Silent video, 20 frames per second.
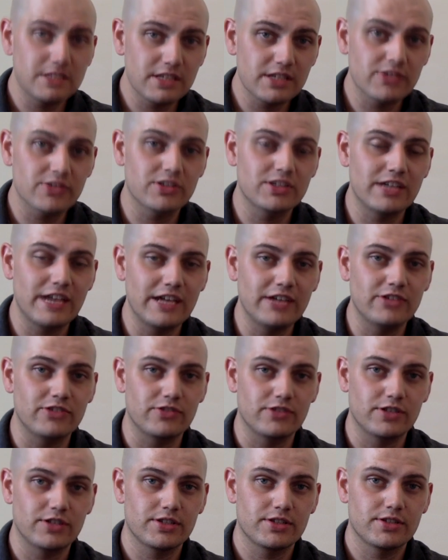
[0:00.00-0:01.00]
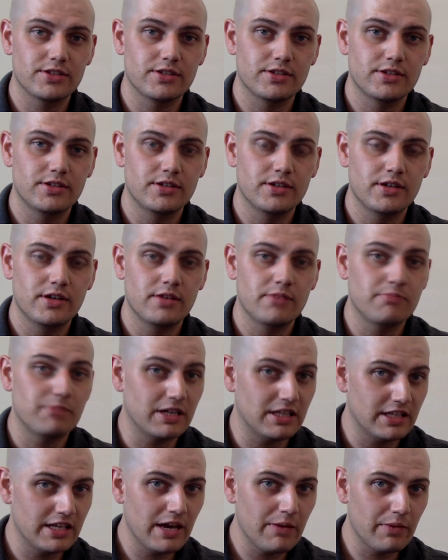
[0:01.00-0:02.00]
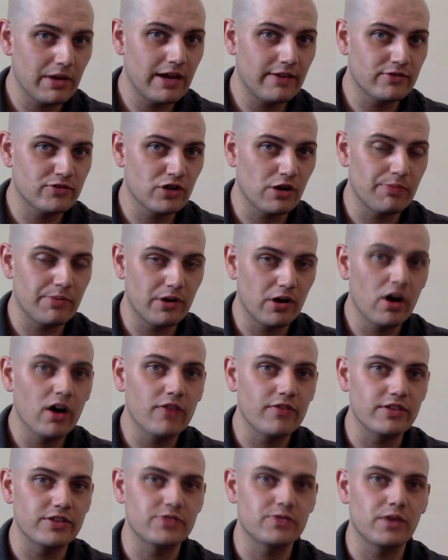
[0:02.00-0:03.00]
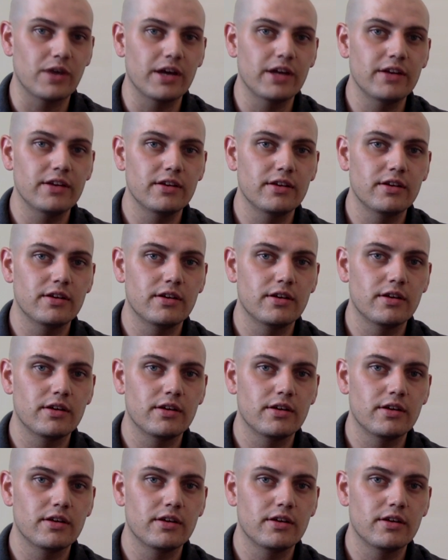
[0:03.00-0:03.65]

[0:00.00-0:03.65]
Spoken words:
These things are dangerous, but yet we have Trump in office, right?